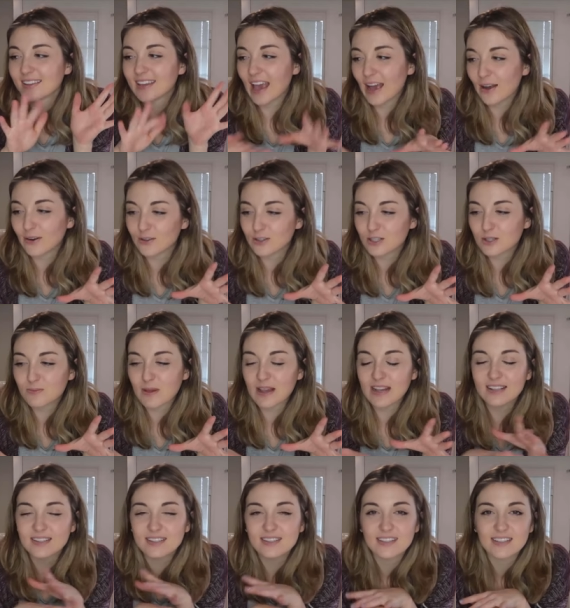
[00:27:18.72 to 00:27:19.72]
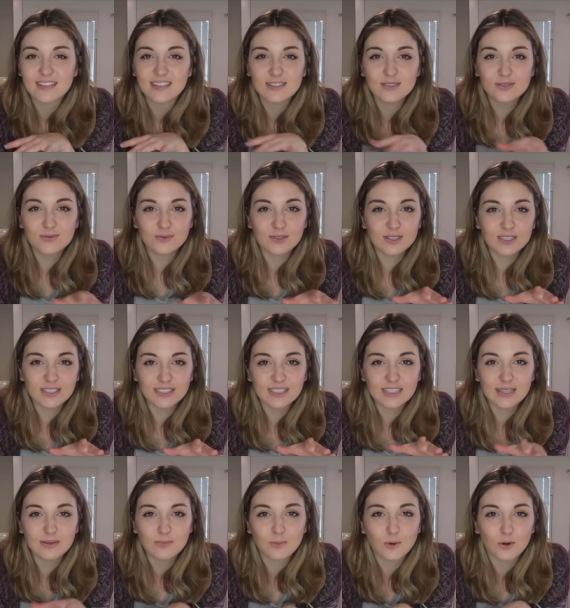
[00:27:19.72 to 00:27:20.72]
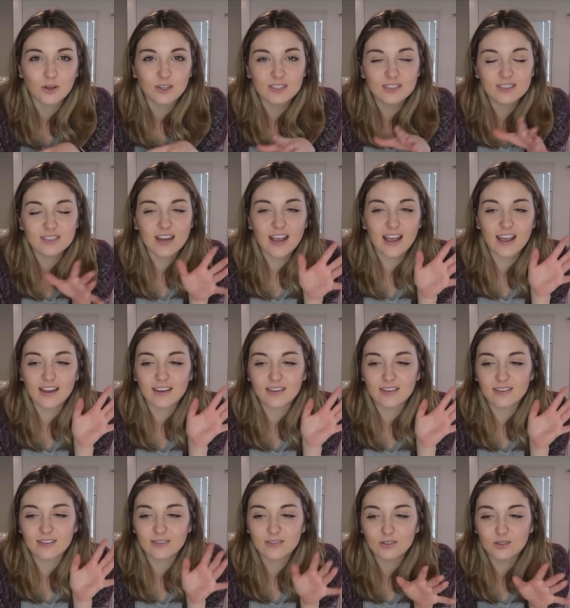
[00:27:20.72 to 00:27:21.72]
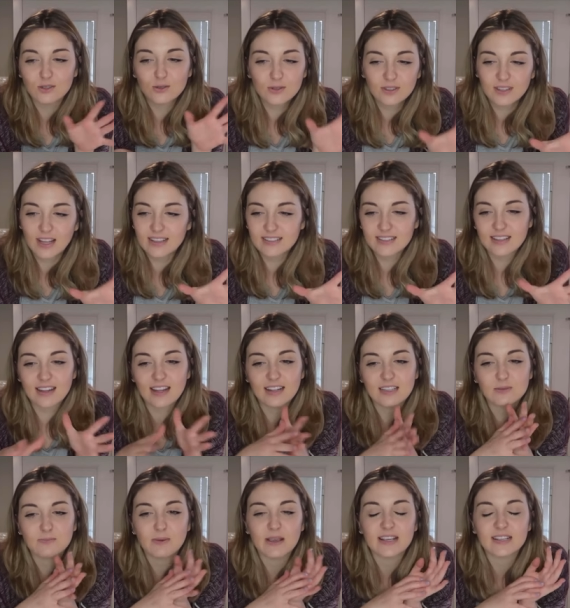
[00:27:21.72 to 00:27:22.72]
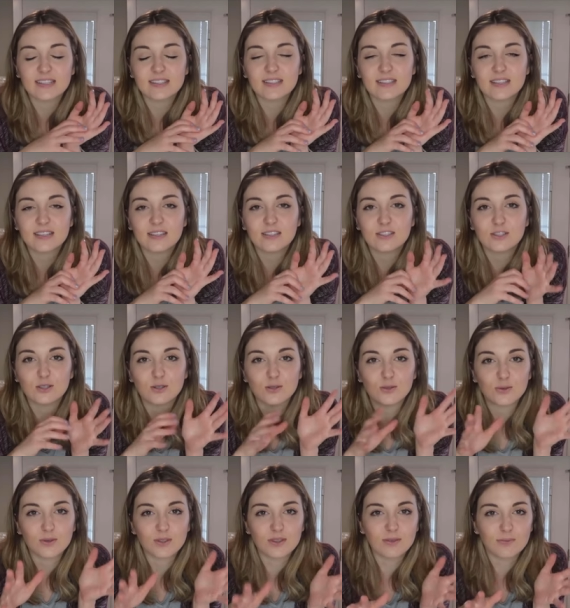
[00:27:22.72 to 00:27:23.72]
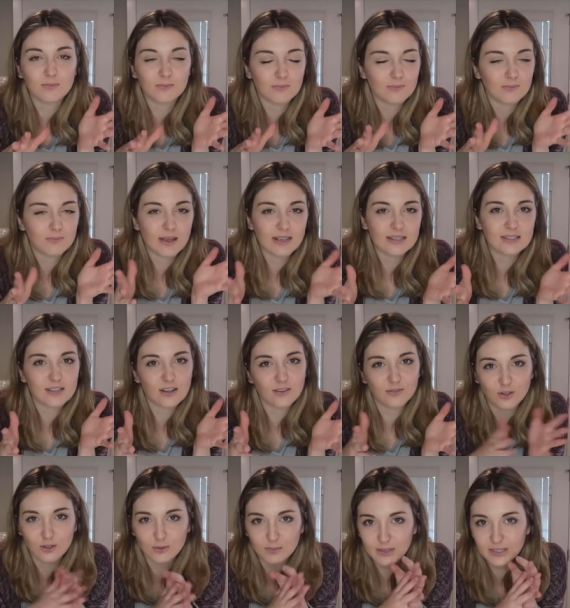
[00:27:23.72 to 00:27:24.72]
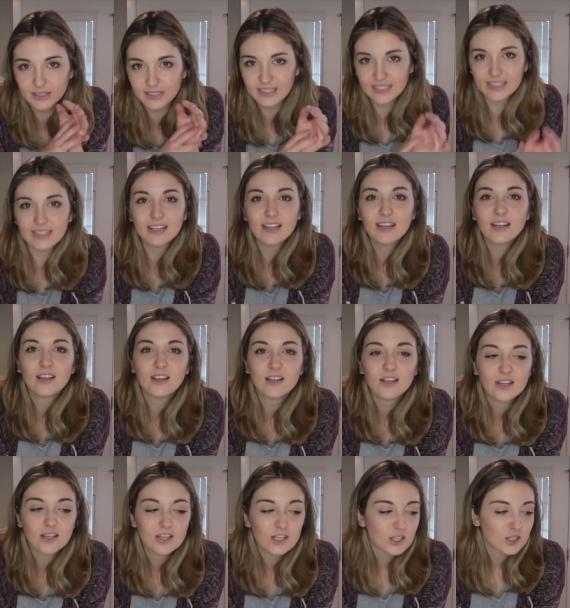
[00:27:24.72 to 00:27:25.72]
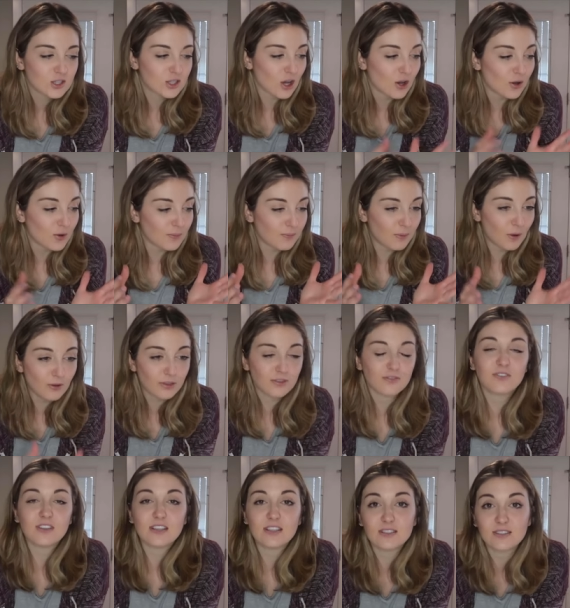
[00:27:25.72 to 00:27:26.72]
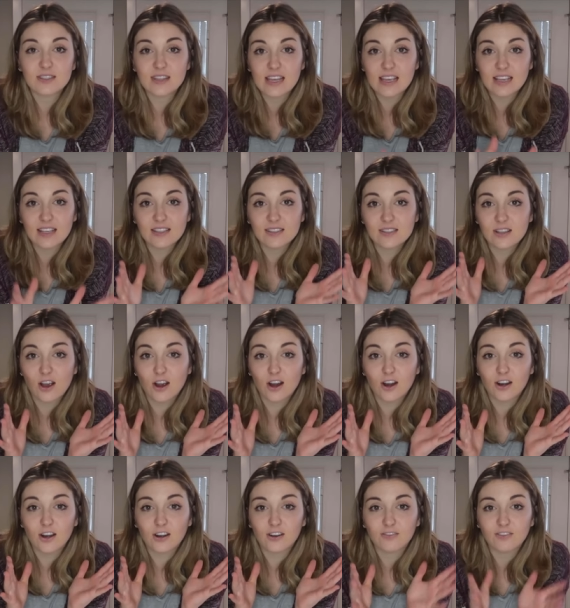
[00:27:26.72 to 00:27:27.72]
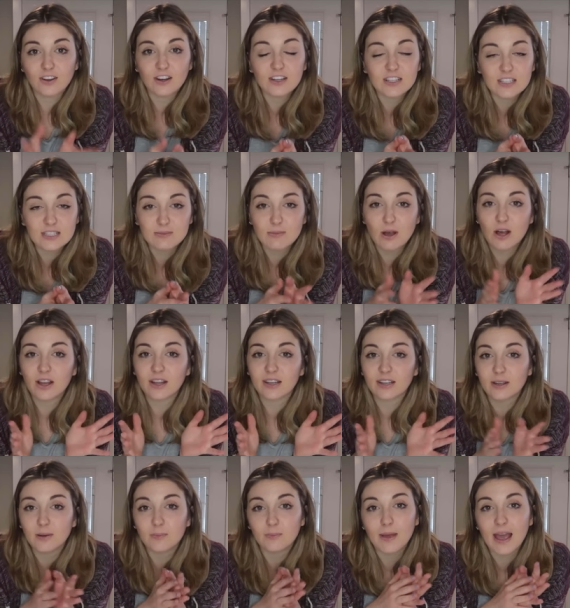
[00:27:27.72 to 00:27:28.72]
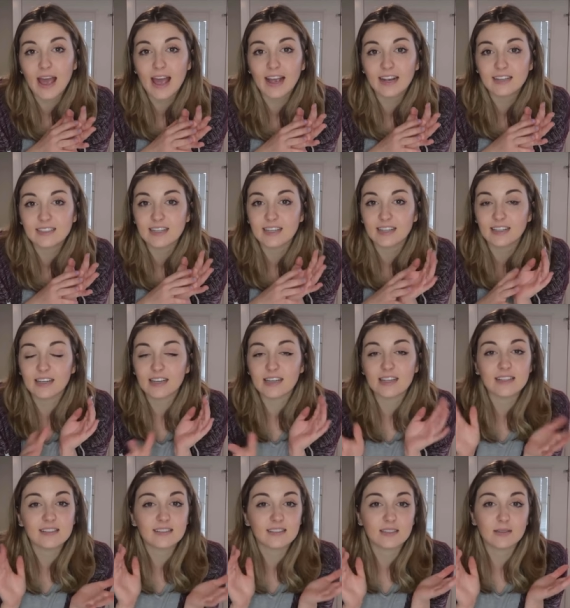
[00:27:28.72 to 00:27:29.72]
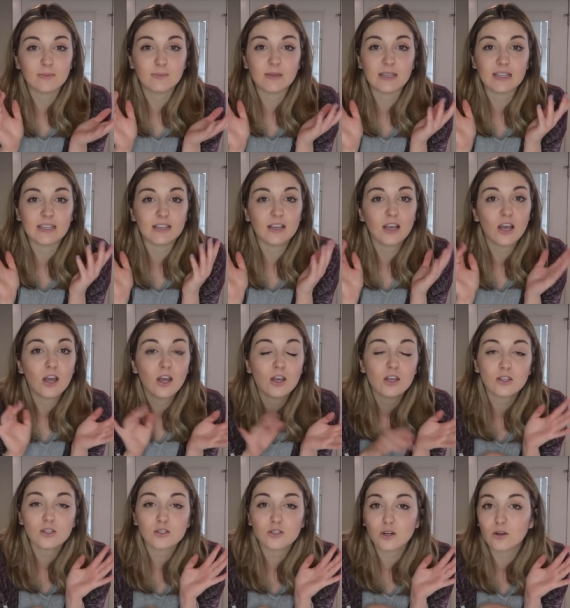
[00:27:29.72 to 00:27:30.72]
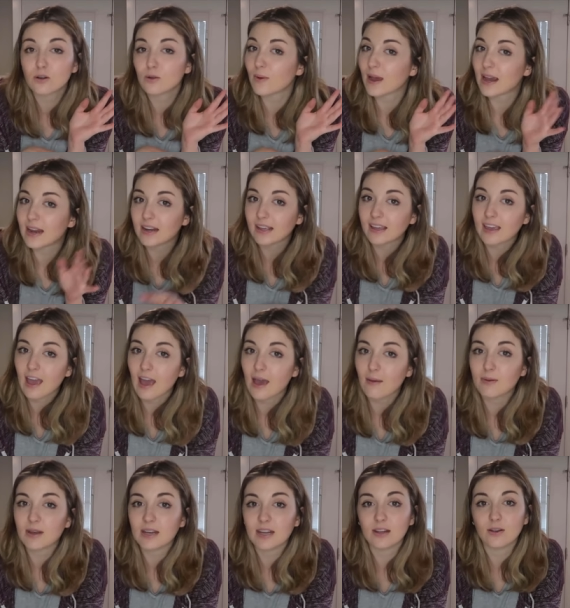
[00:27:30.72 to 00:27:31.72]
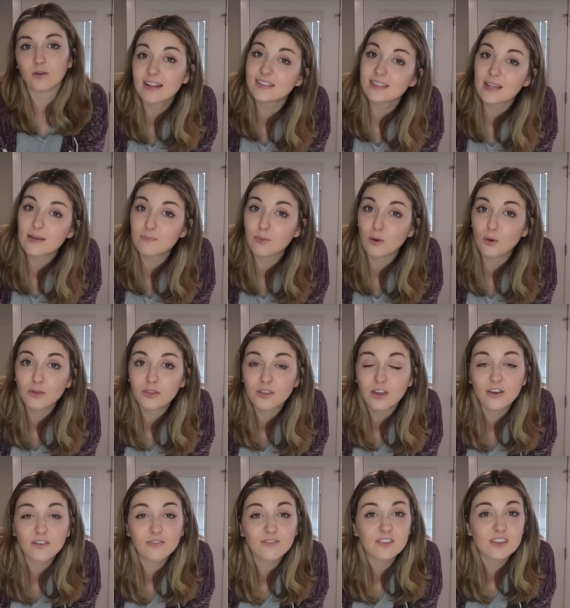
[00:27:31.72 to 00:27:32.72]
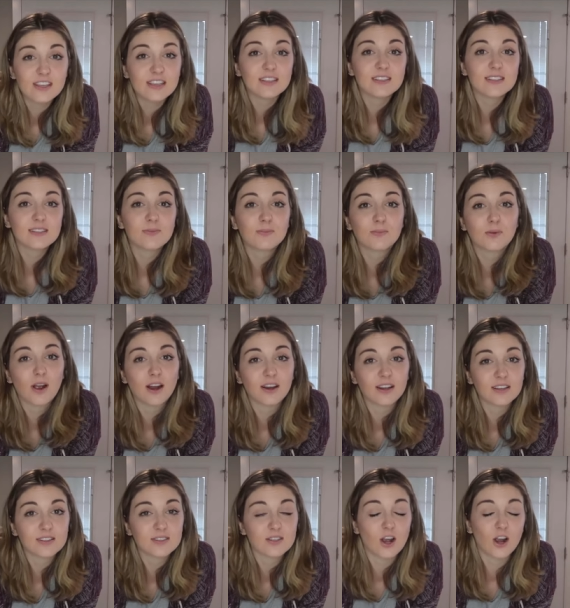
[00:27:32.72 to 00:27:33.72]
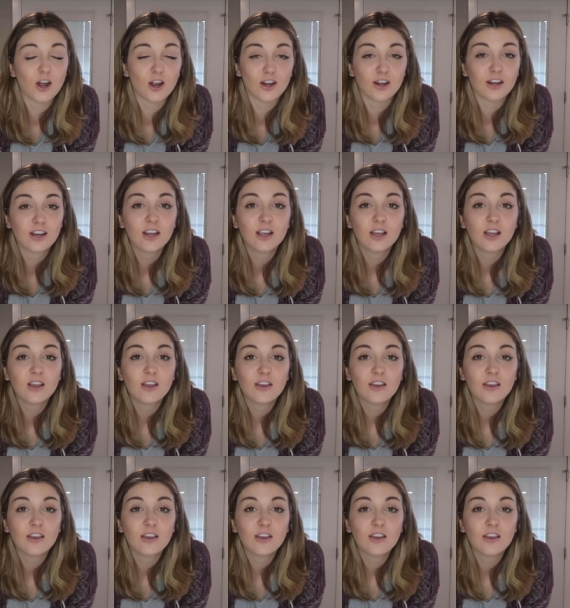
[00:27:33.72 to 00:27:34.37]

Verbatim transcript: counter space is really important and utilizing that space to the best of your ability. So both of these things are very small and compact and can easily be stowed away in a cabinet. I'd say both of these products are